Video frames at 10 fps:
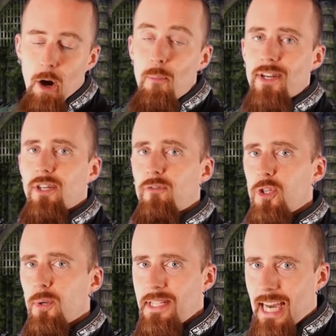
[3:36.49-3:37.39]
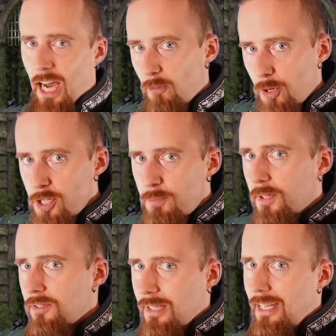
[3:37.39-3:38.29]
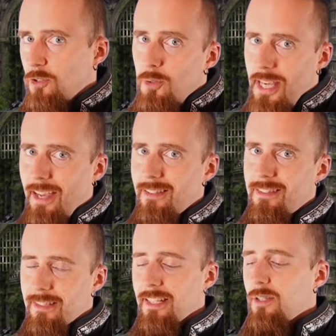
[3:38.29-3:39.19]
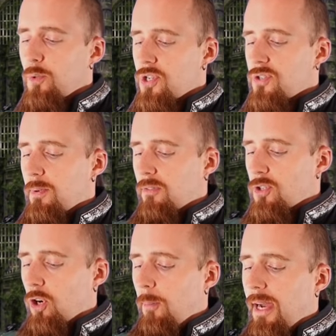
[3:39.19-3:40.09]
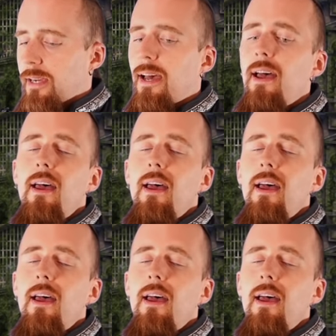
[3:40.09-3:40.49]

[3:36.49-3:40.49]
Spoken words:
how much of you it covers, because again, you can't see it, which is a bit of a drawback.